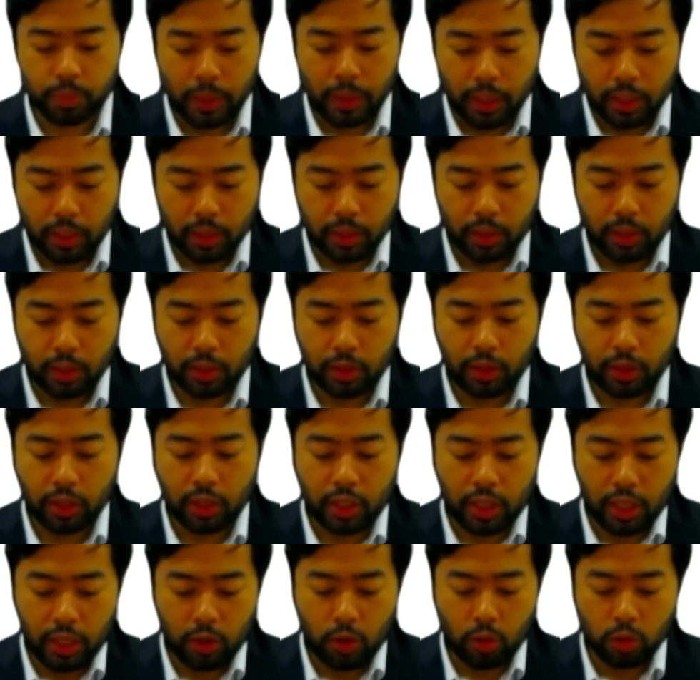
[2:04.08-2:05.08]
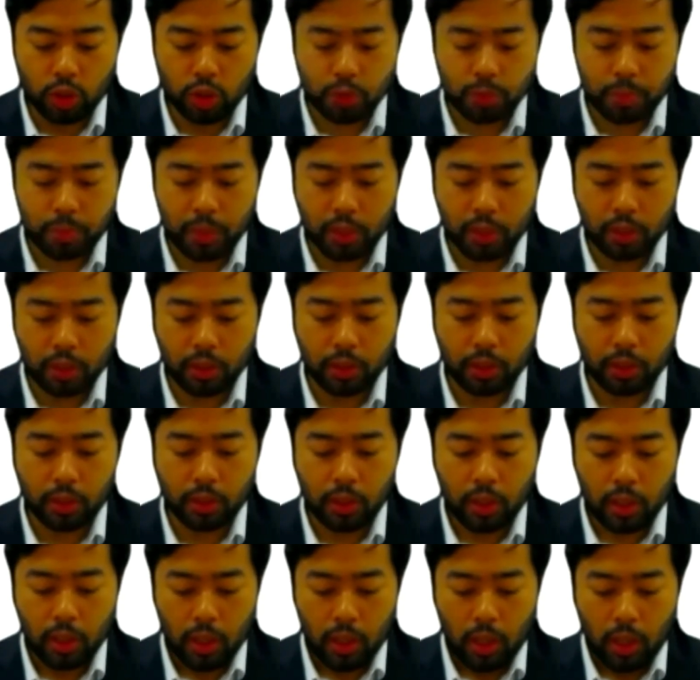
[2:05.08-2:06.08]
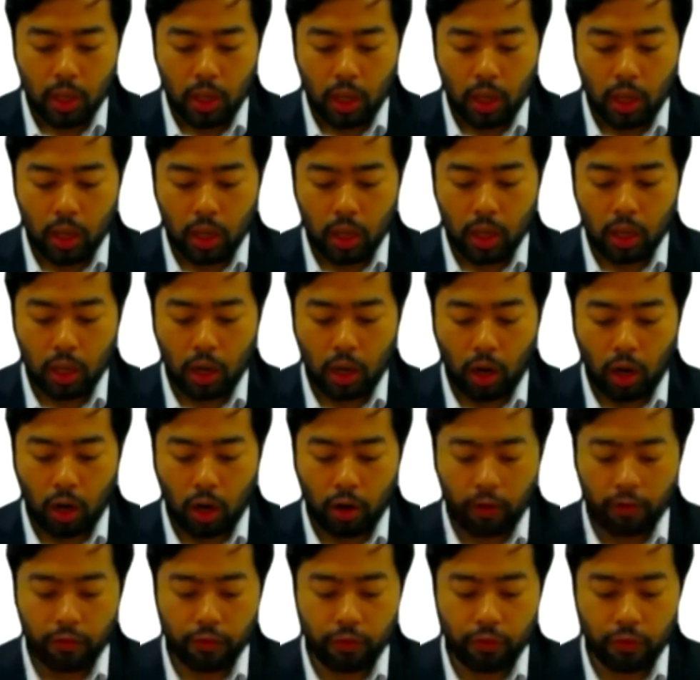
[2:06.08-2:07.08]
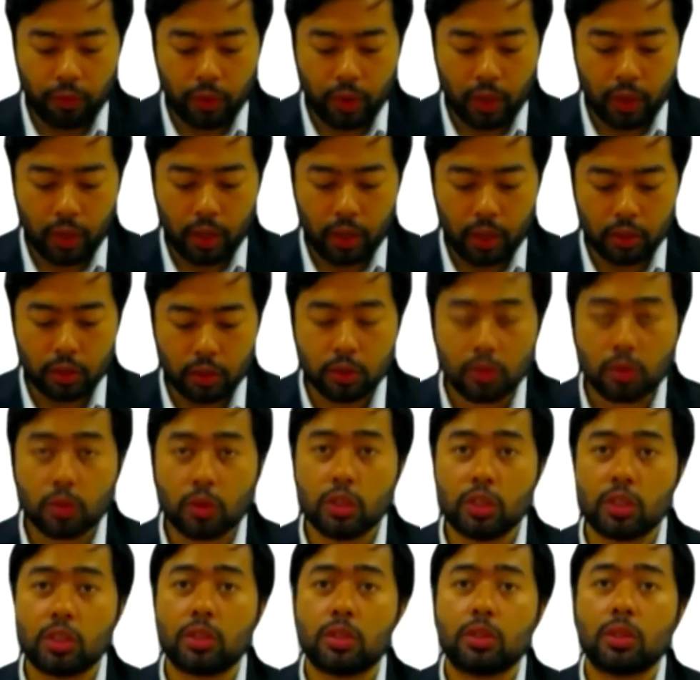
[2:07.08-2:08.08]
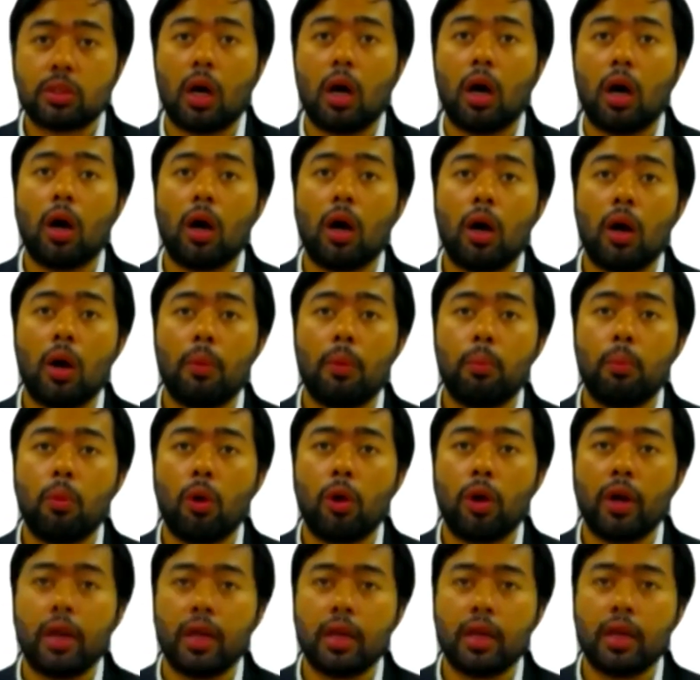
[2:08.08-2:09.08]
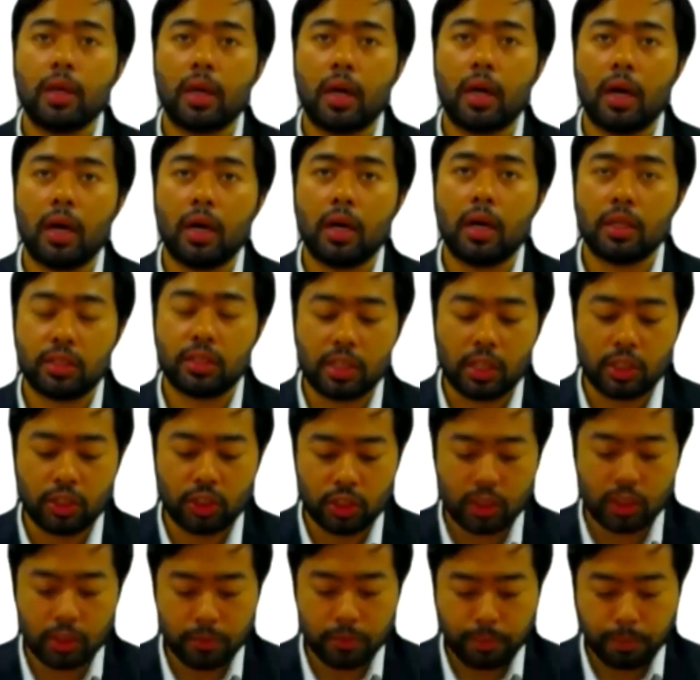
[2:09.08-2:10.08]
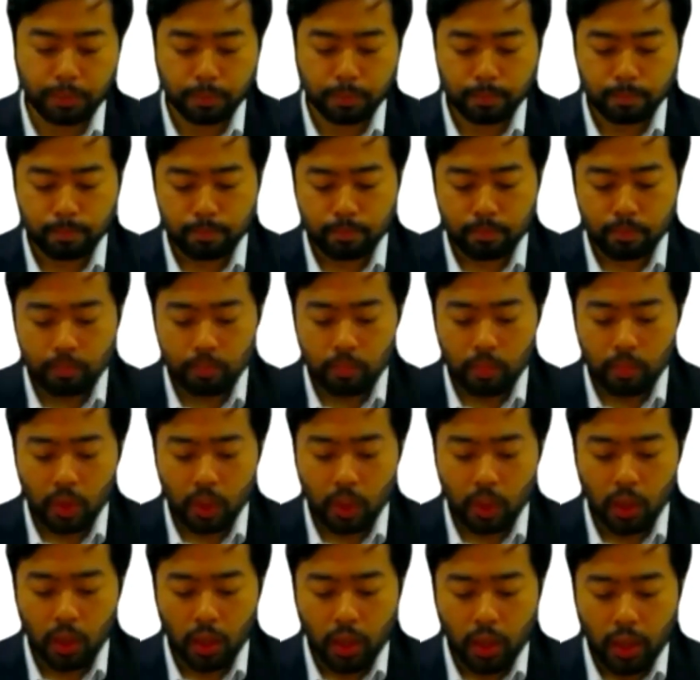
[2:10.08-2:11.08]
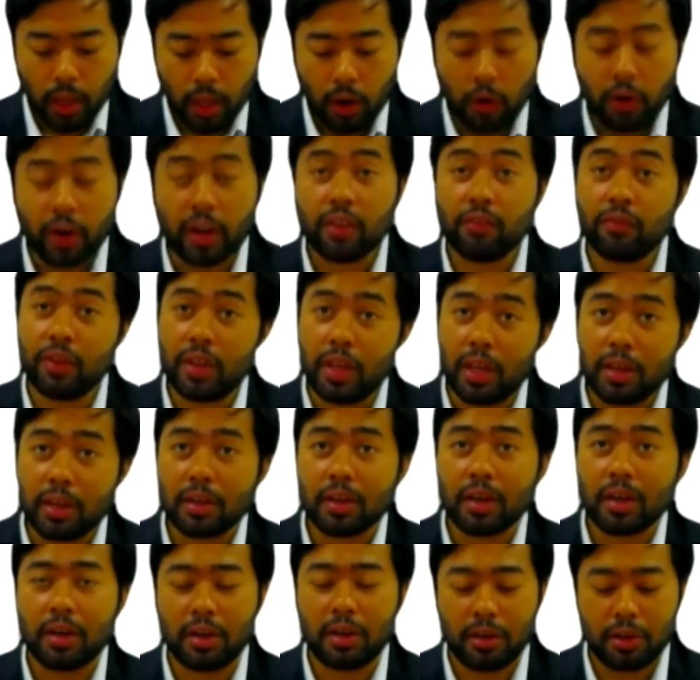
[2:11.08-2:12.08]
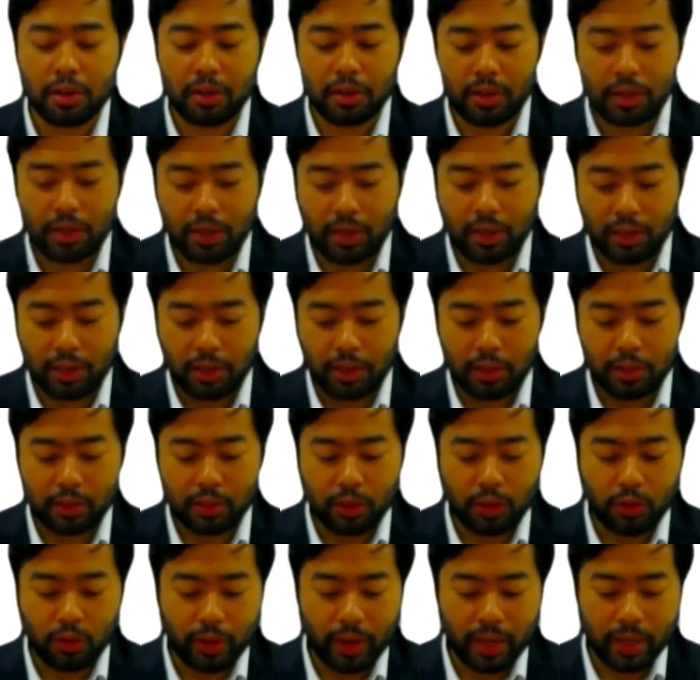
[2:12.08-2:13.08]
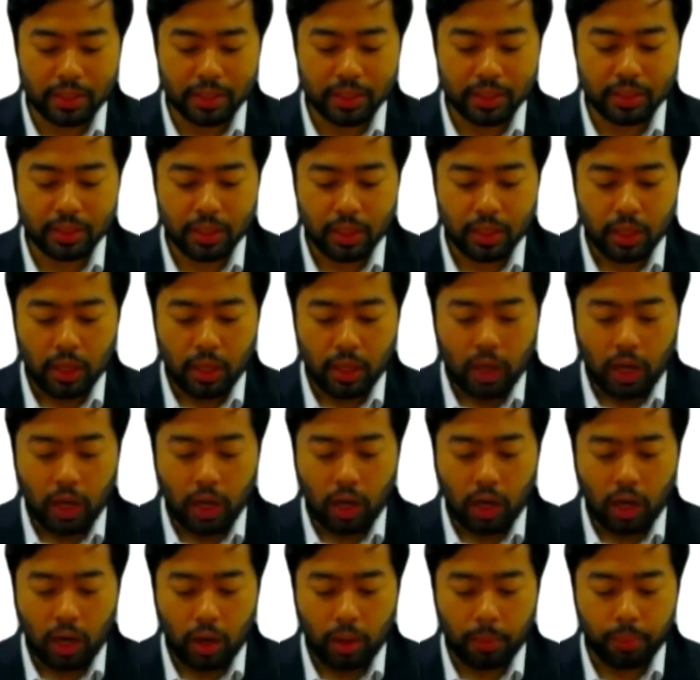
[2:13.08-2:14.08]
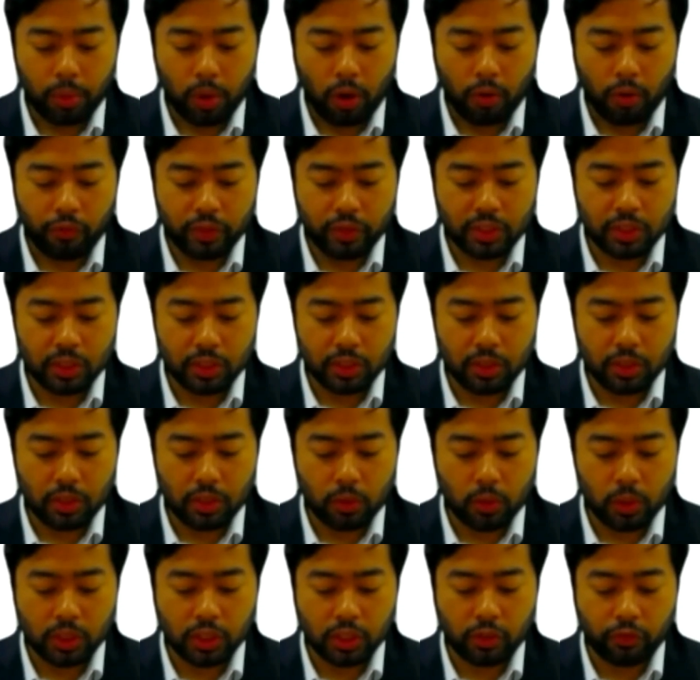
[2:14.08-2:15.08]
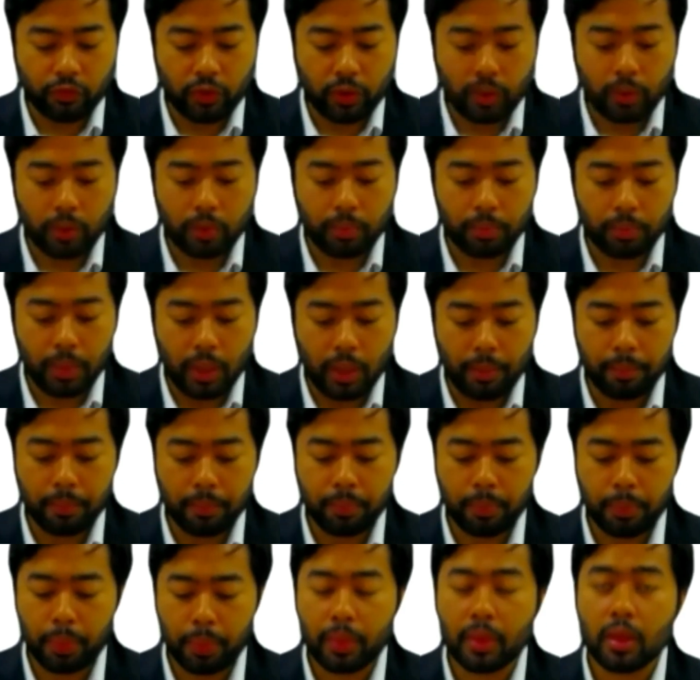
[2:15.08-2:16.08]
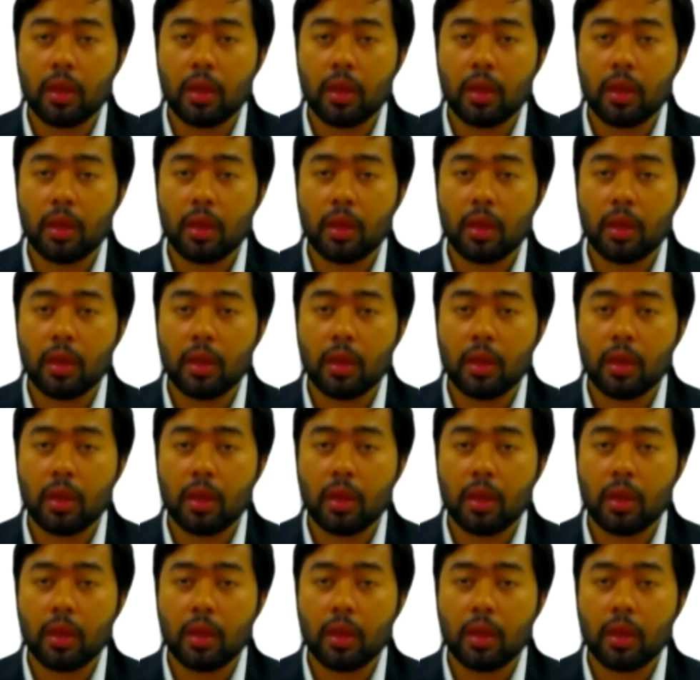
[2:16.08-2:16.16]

speaker, the keynote speaker of this morning session or evening in the US, Professor Christopher Mim.